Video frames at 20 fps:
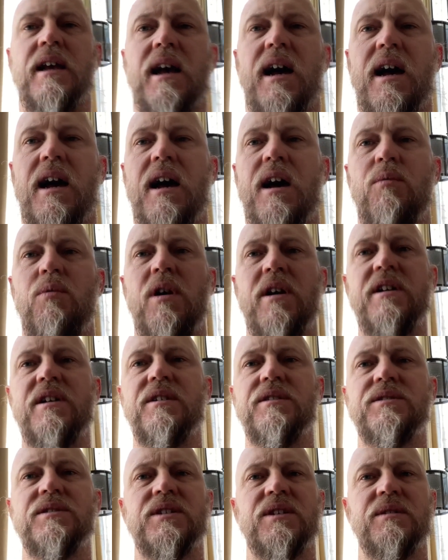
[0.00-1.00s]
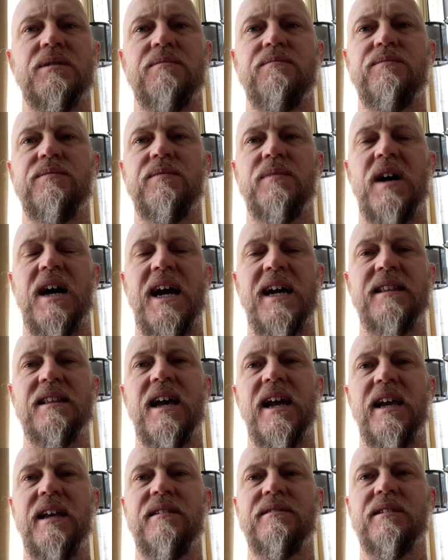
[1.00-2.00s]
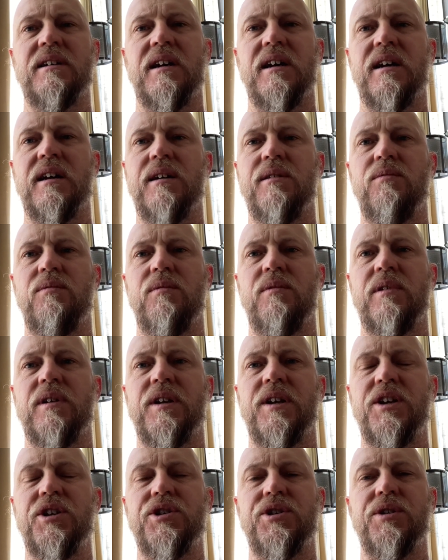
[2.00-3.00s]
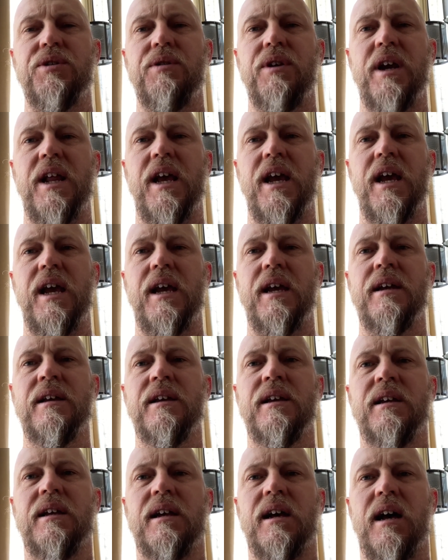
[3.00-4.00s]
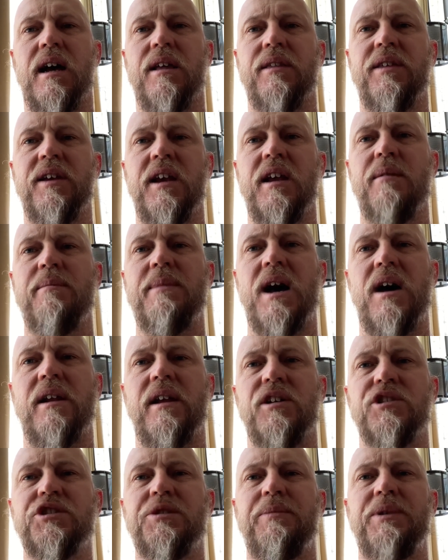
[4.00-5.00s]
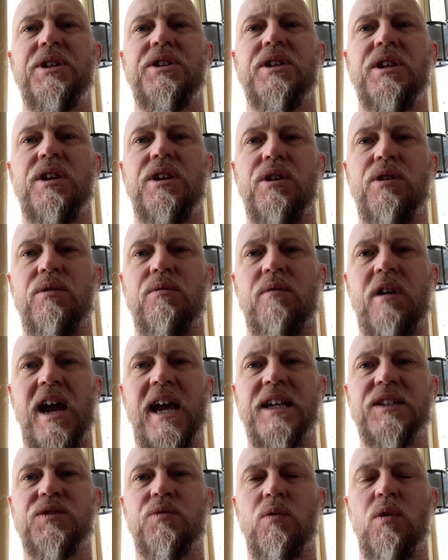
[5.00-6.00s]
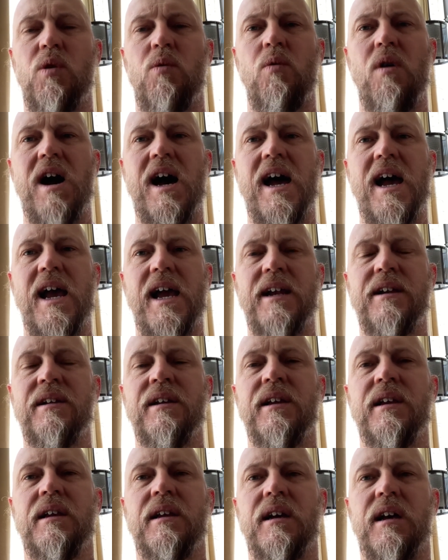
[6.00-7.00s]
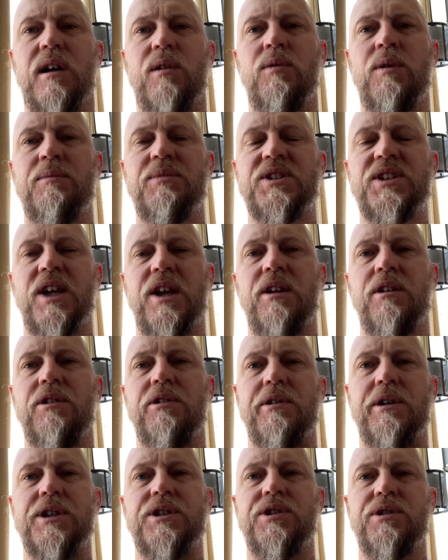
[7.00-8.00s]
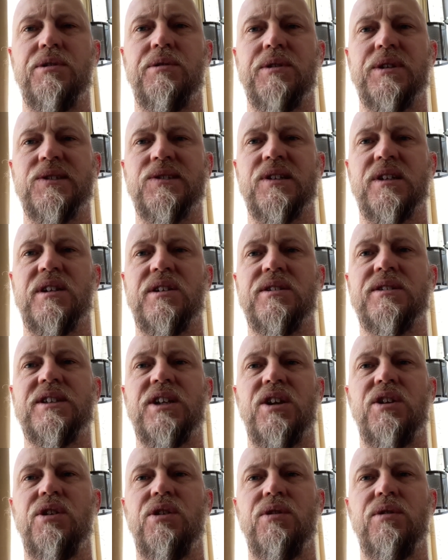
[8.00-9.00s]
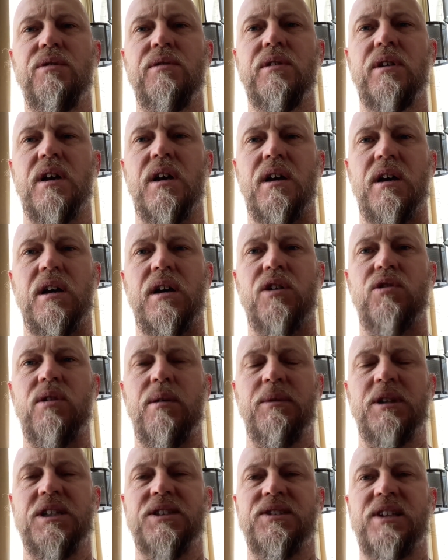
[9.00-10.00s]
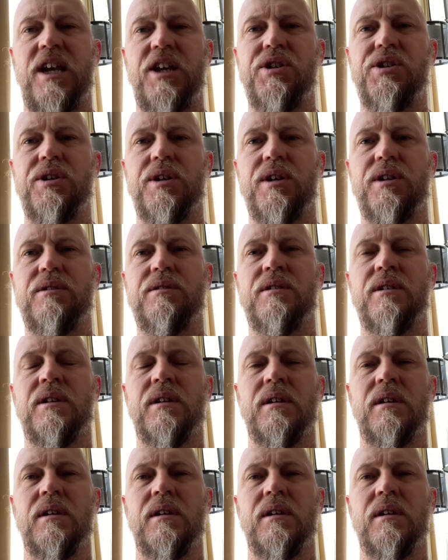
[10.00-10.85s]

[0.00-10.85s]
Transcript: Wanted to highlight an issue today, thinking about LGBTQ rights worldwide. One particular issue is the continued criminalization